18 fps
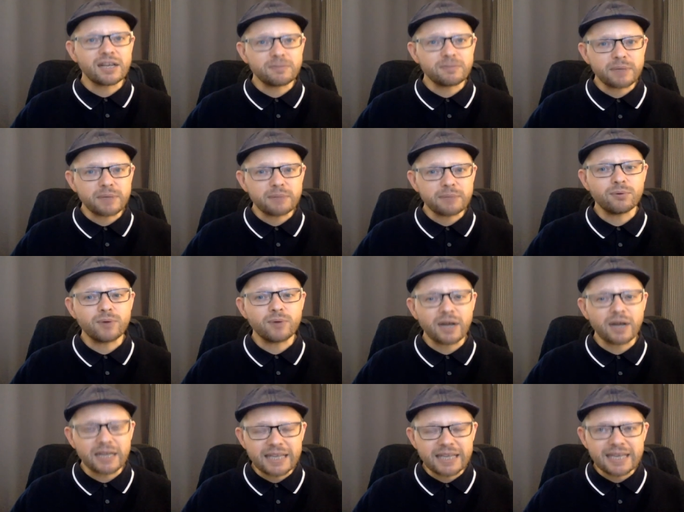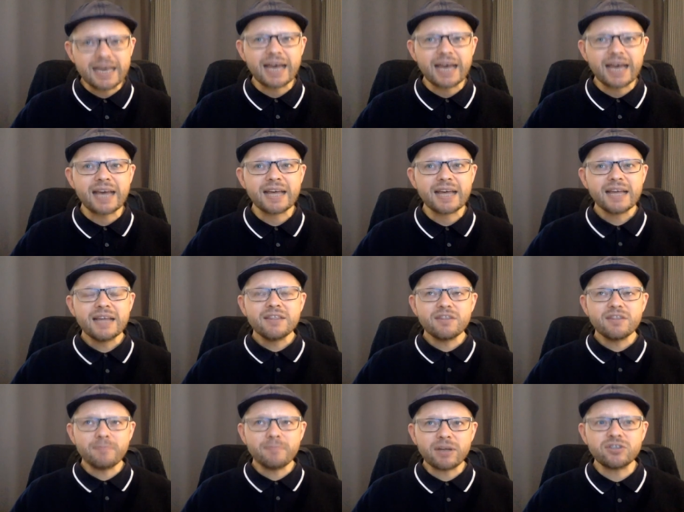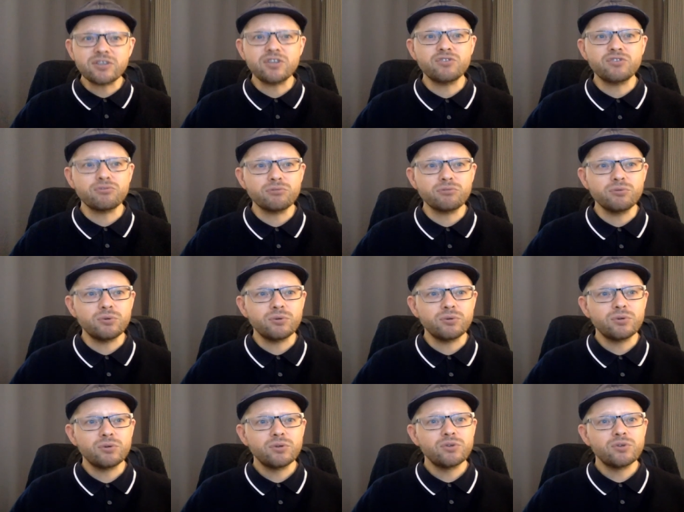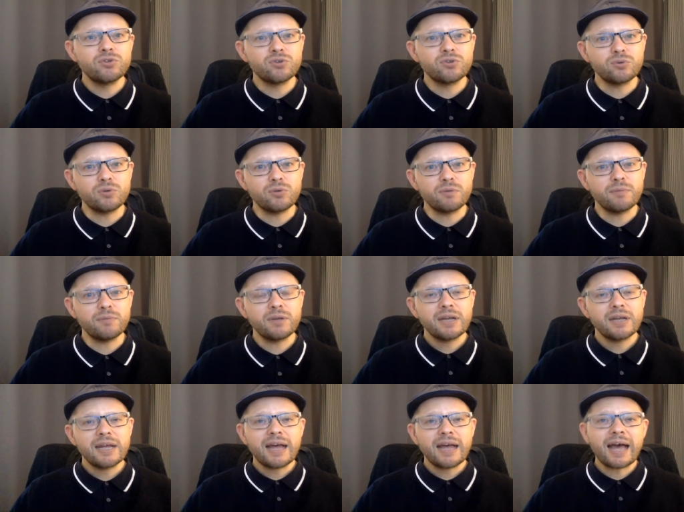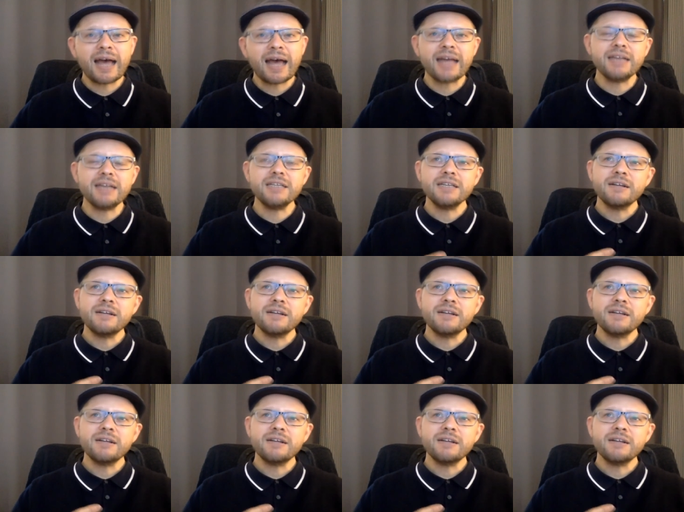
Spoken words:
people and get the message through to them. And